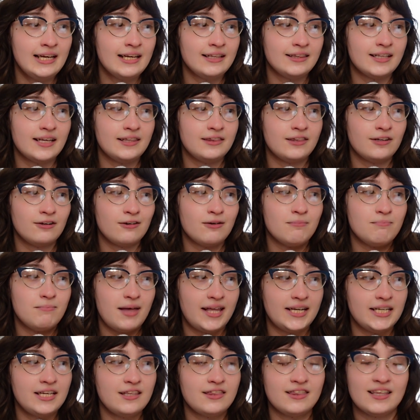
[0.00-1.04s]
that there are
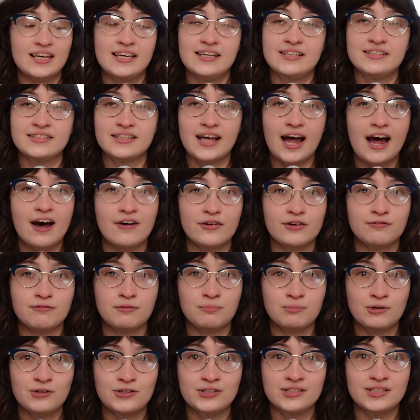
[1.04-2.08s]
many things out of a
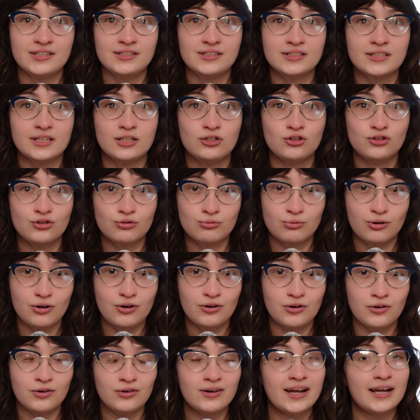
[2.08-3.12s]
person's
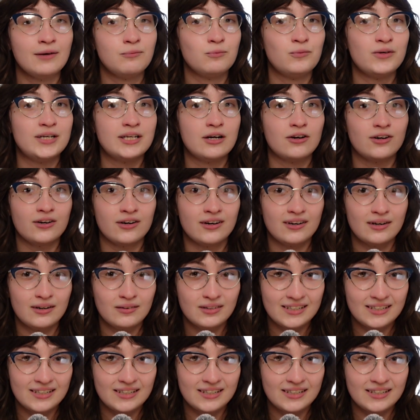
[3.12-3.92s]
control and we are